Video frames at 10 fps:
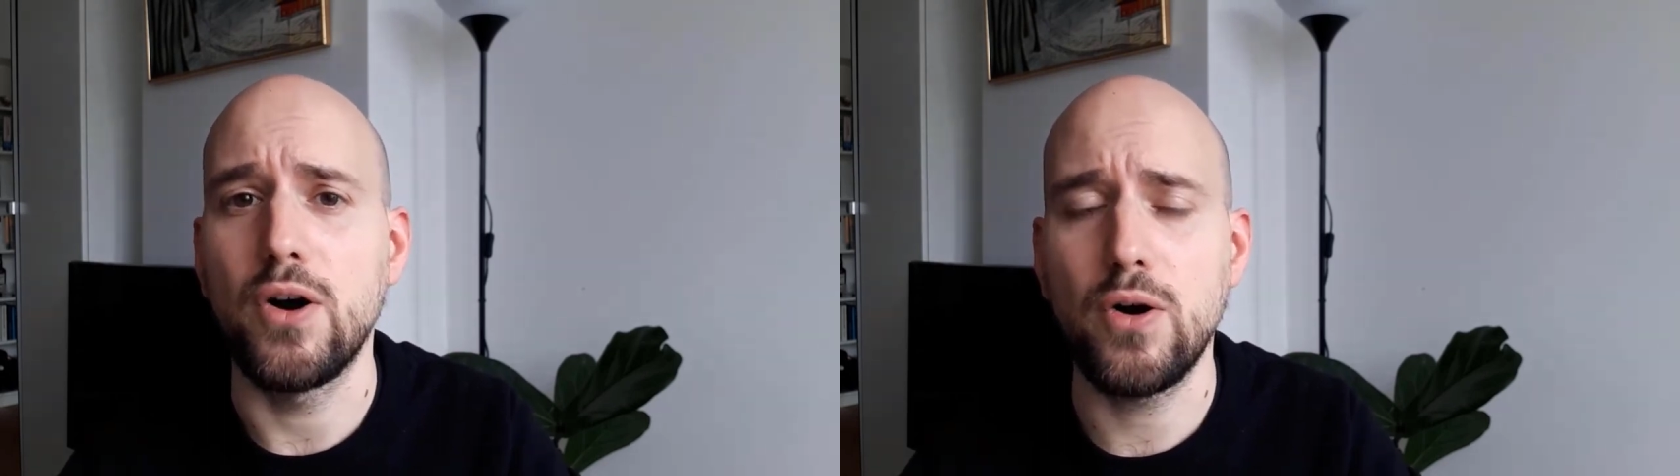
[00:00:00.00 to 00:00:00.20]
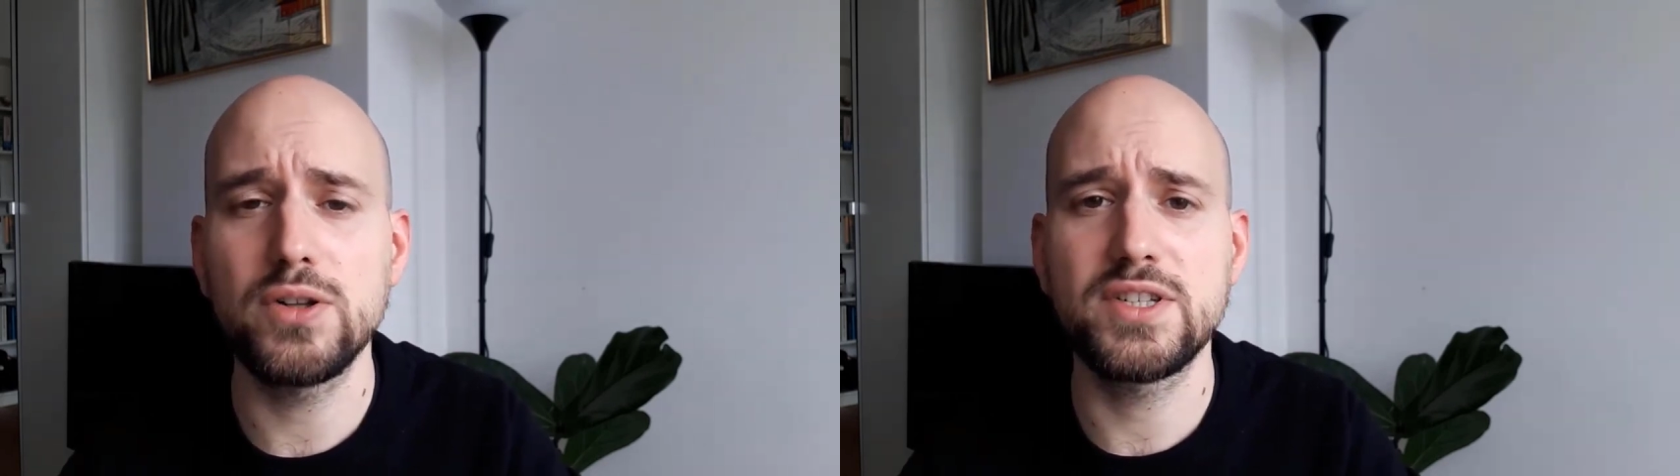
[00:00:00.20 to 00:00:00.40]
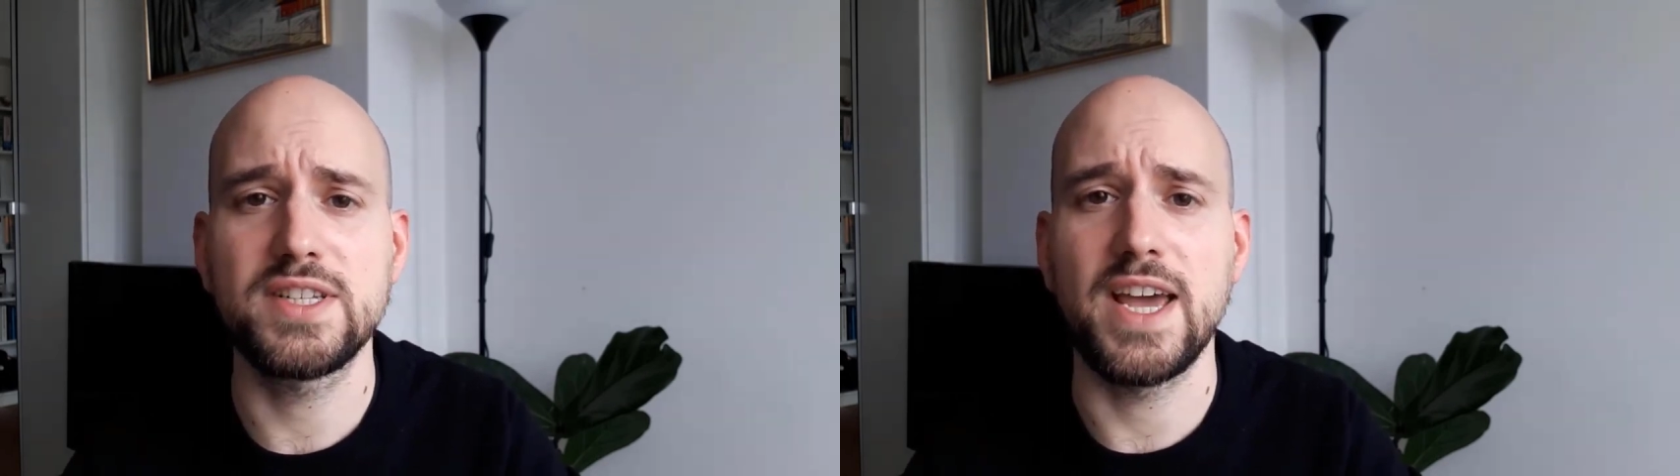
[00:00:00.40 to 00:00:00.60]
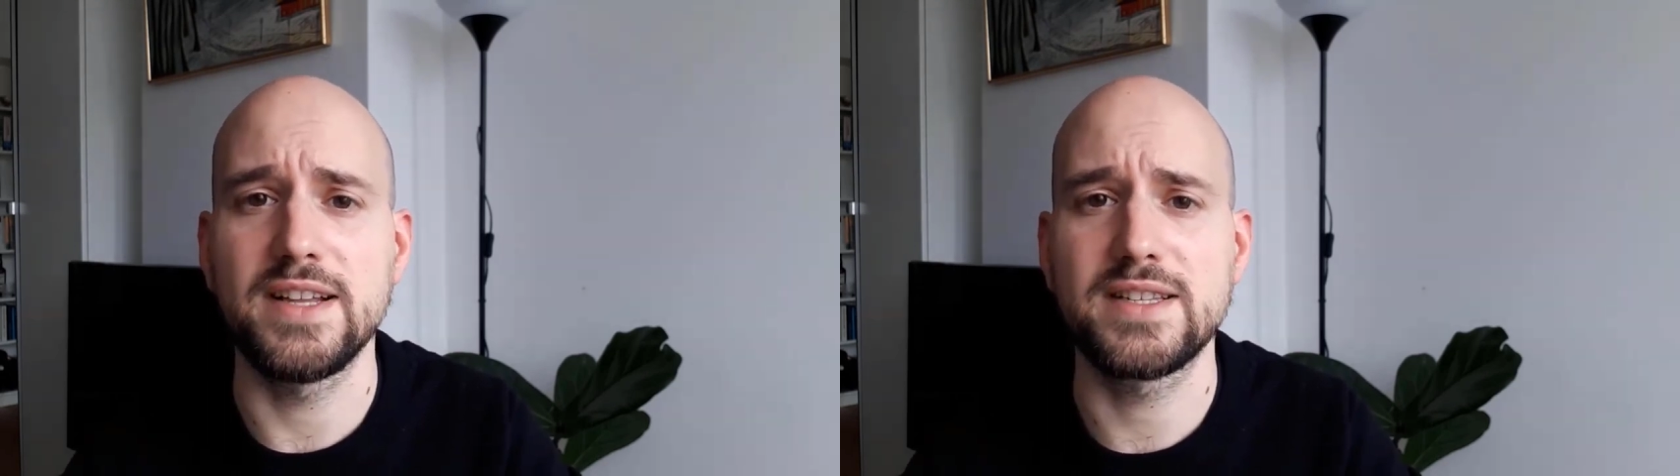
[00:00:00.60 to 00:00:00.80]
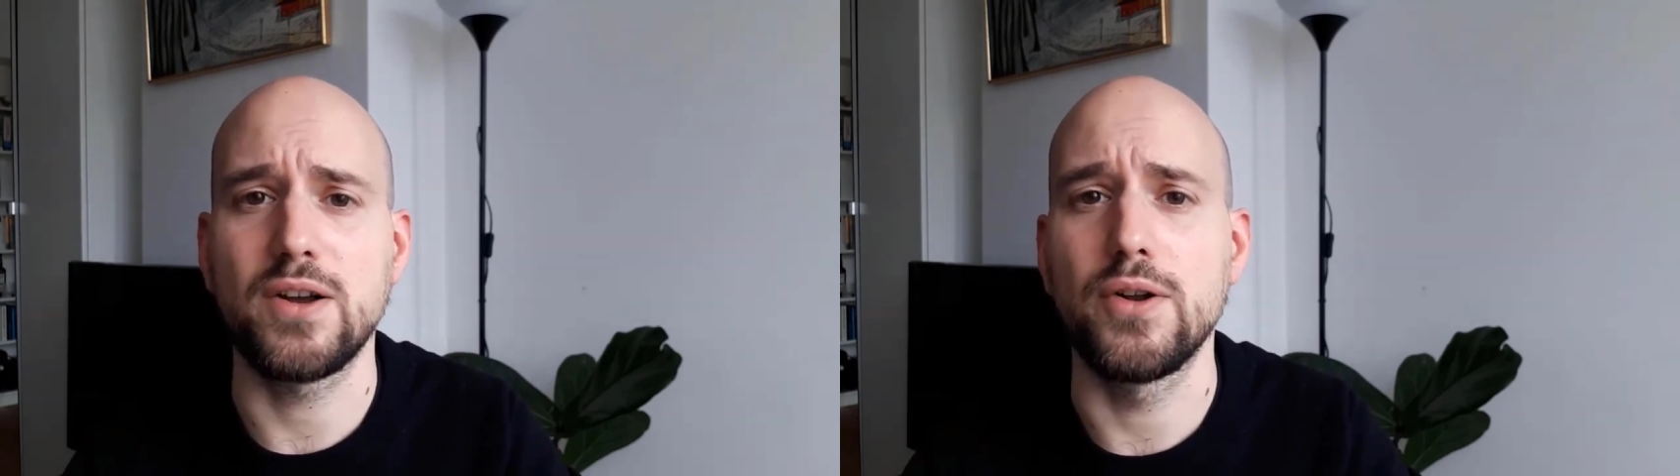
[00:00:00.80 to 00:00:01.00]
all
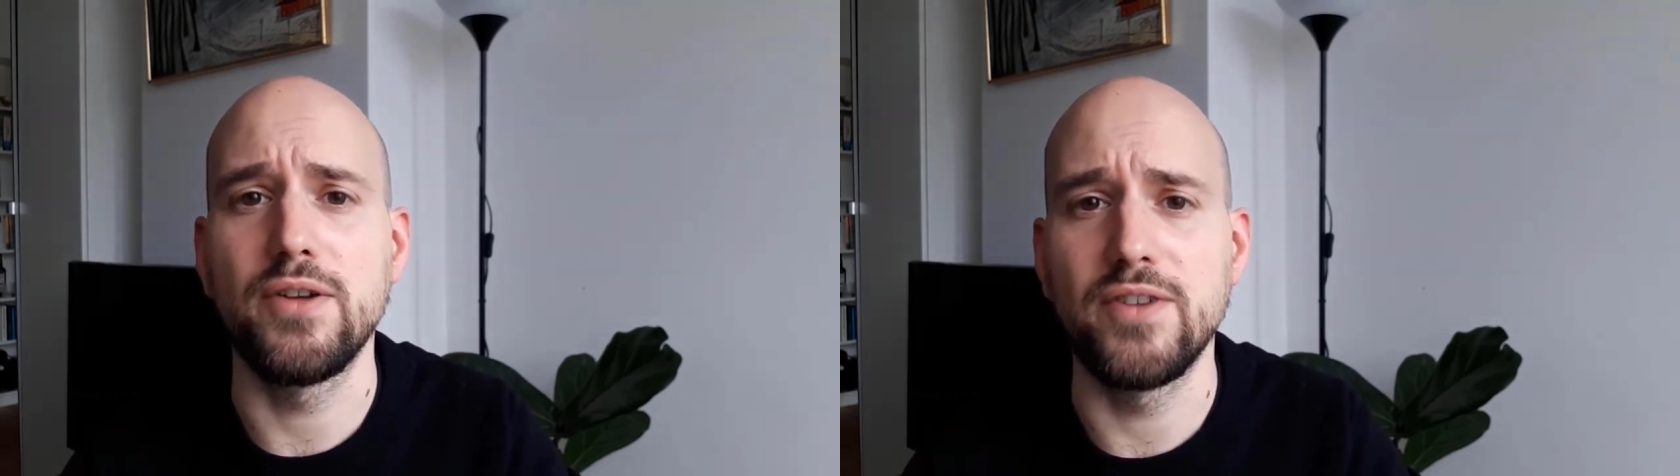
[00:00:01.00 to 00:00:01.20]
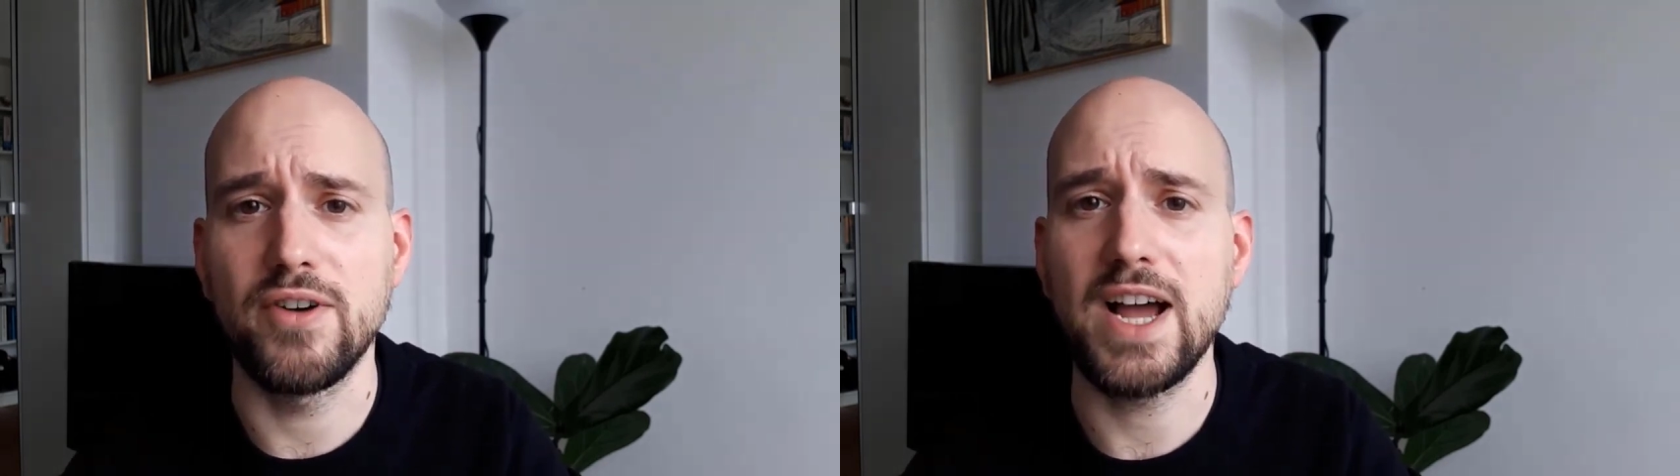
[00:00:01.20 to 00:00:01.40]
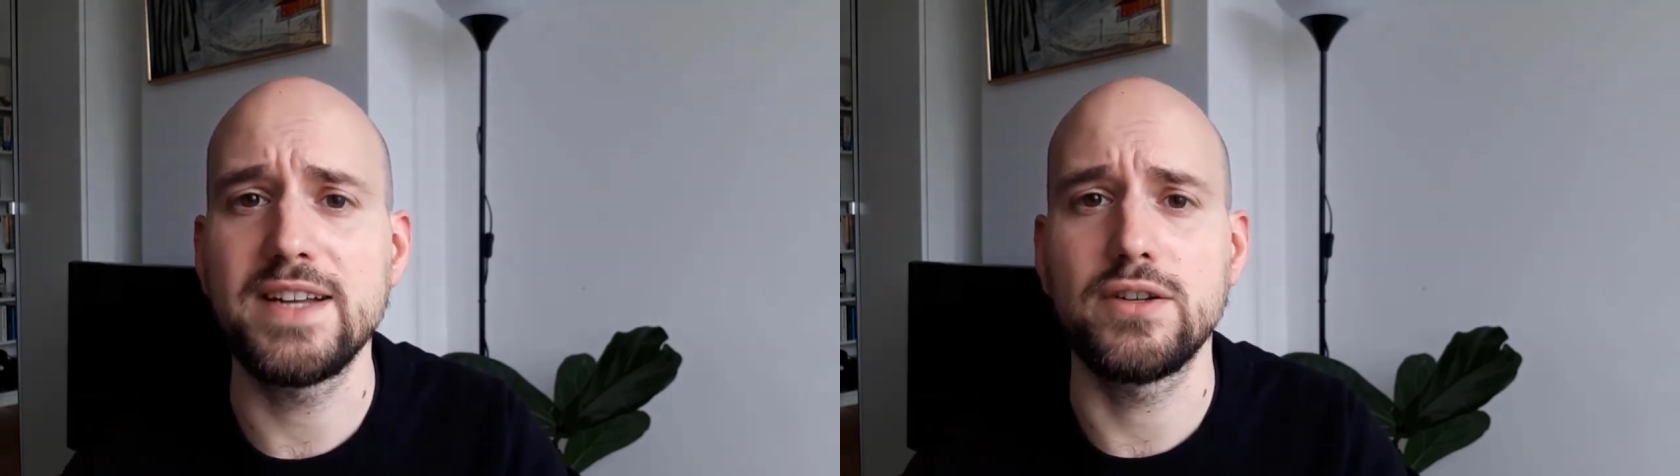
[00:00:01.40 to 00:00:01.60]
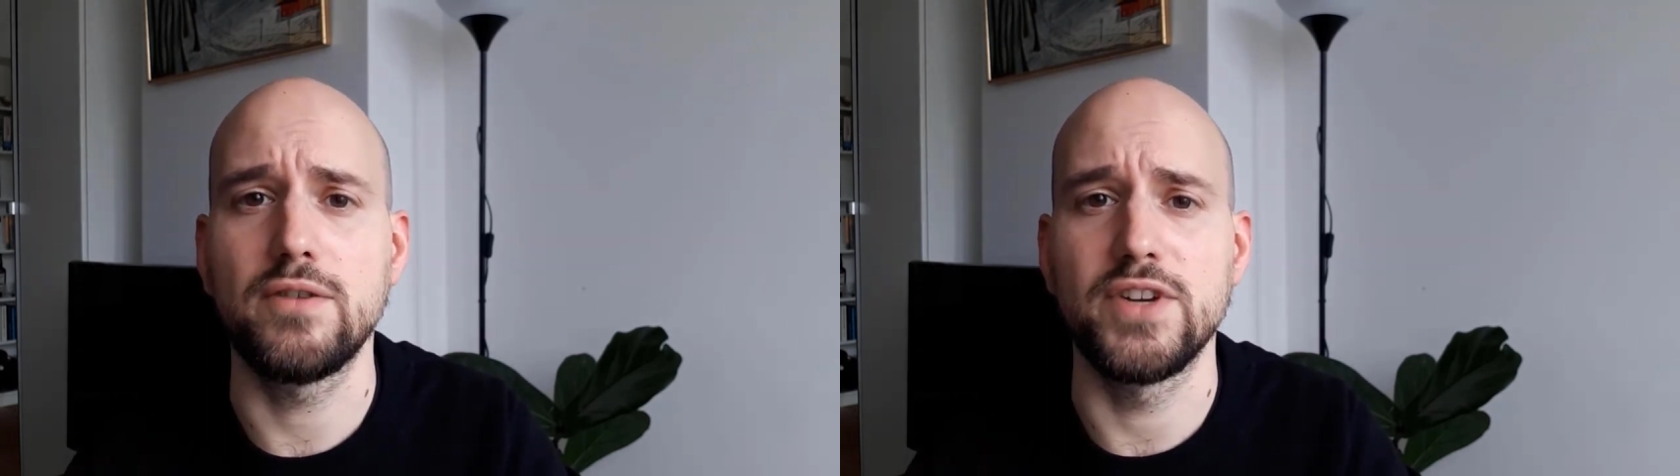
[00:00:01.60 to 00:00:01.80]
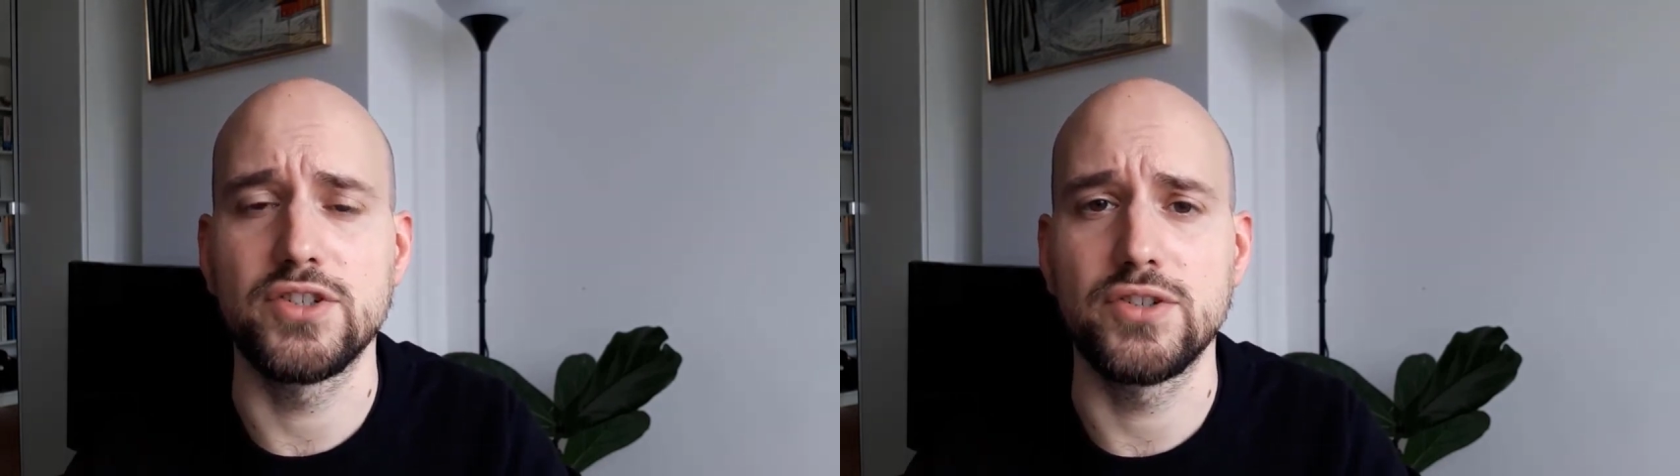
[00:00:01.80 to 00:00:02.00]
states on a variety
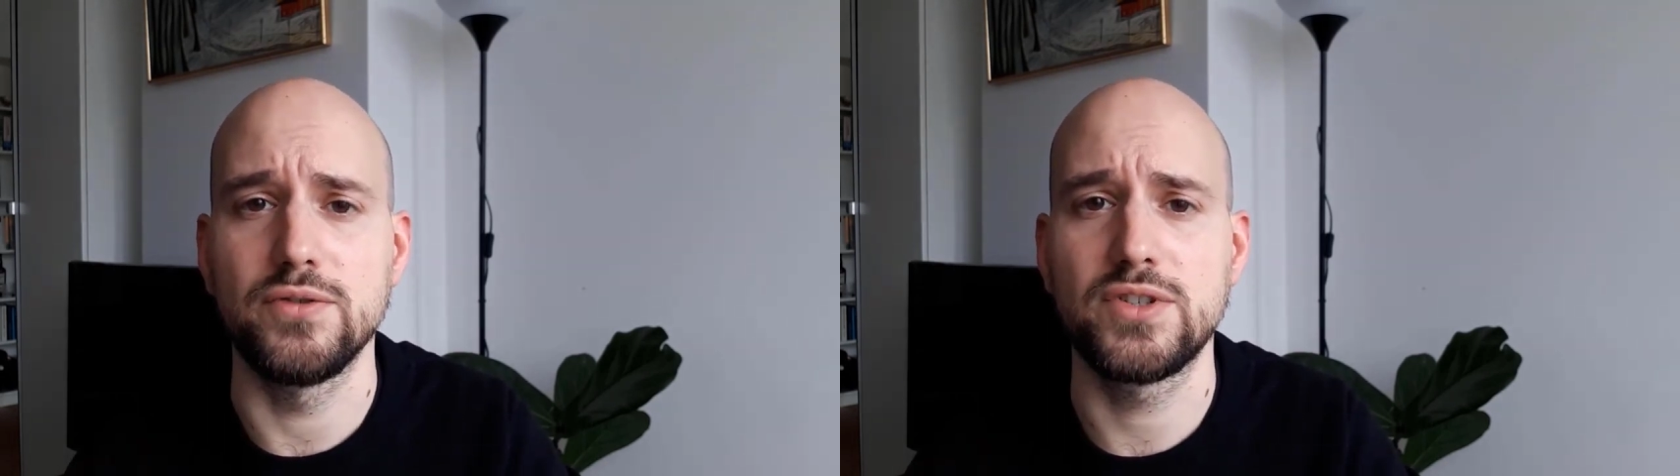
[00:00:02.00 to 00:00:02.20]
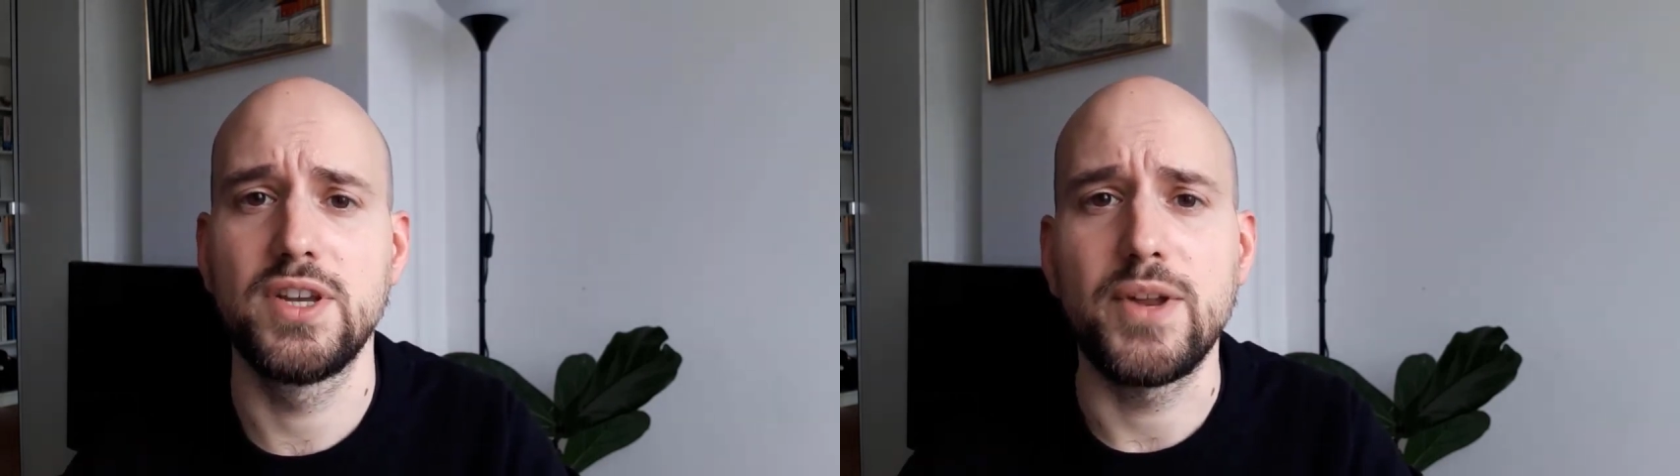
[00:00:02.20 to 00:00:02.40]
of issues